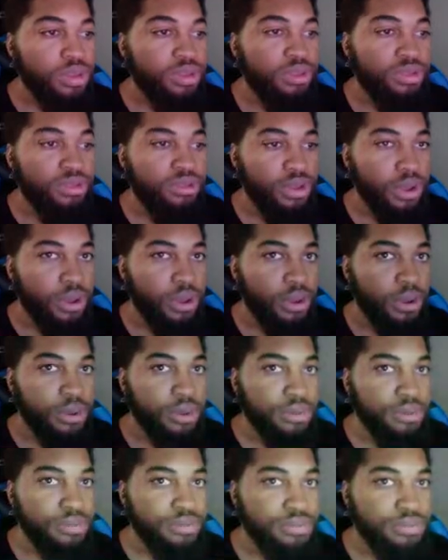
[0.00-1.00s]

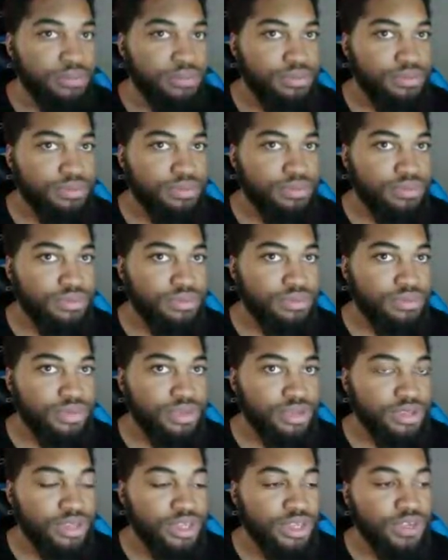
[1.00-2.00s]
So
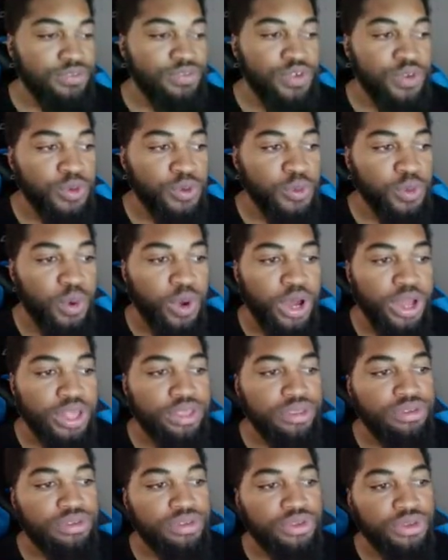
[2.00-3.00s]
if you
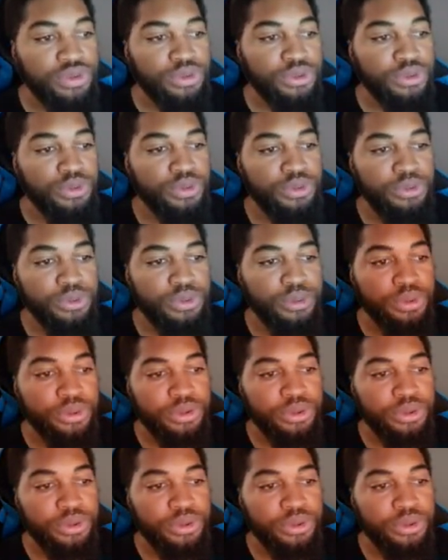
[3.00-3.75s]
want to,